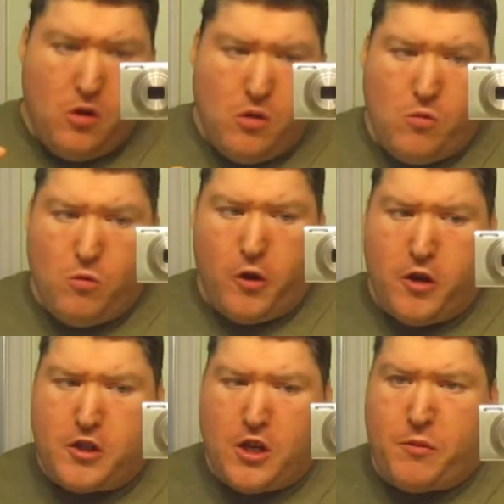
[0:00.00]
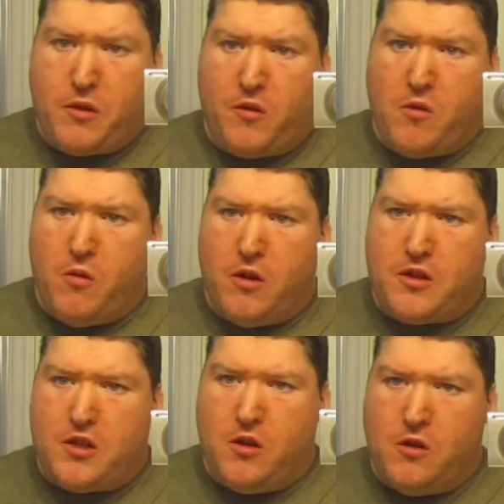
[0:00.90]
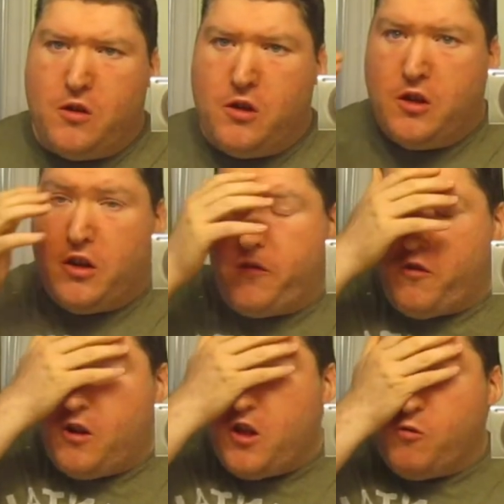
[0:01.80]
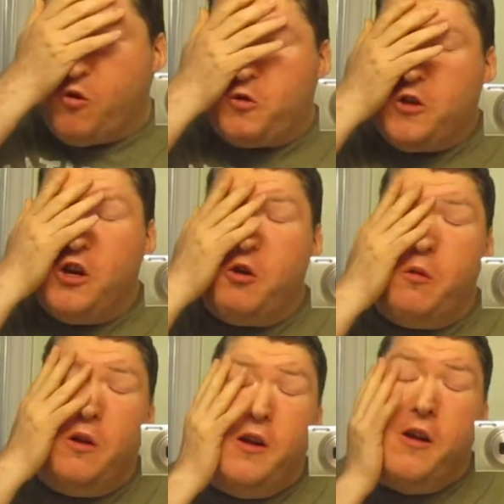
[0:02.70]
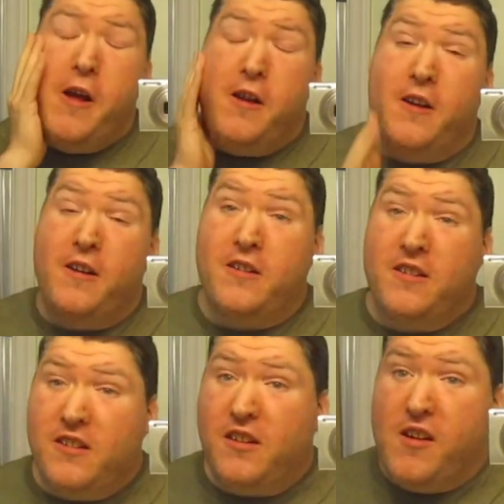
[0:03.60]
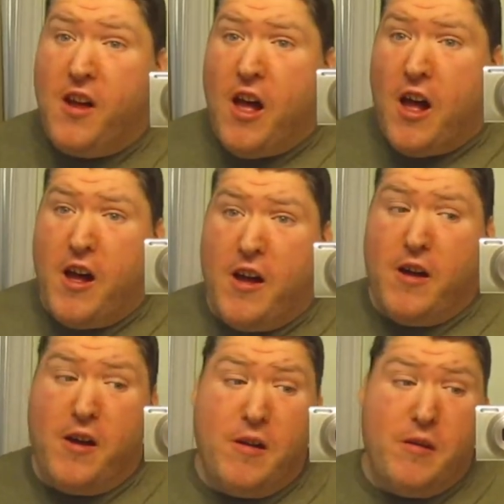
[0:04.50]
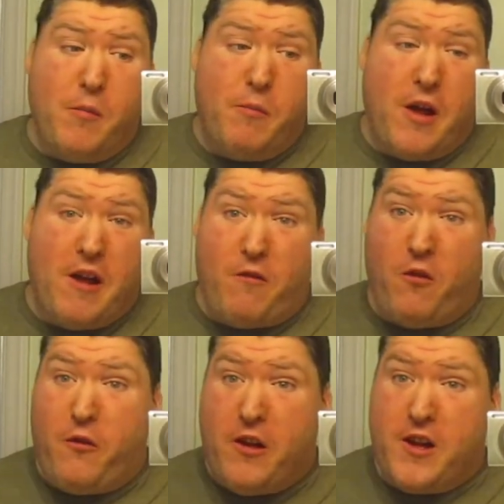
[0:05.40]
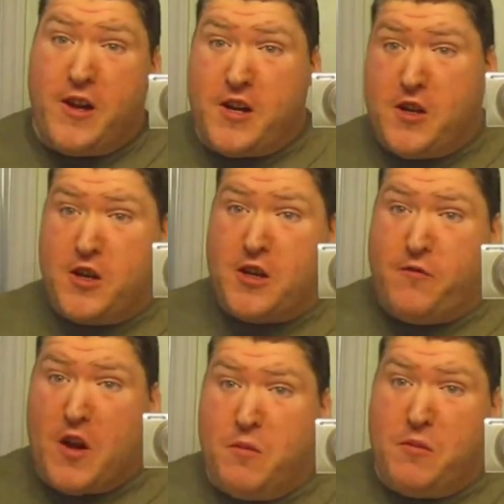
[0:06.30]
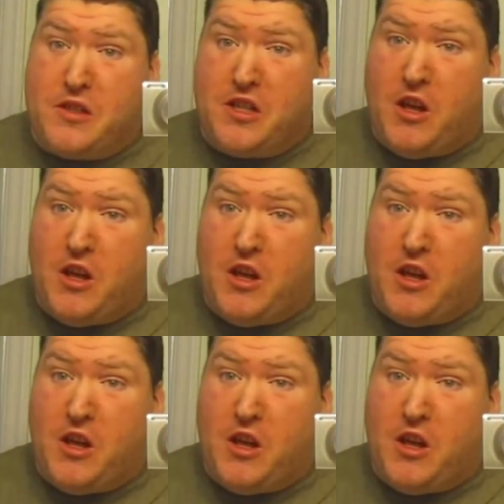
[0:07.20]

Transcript: What is up, everyone? So I finally woke up. I feel fine. I took vitamin C,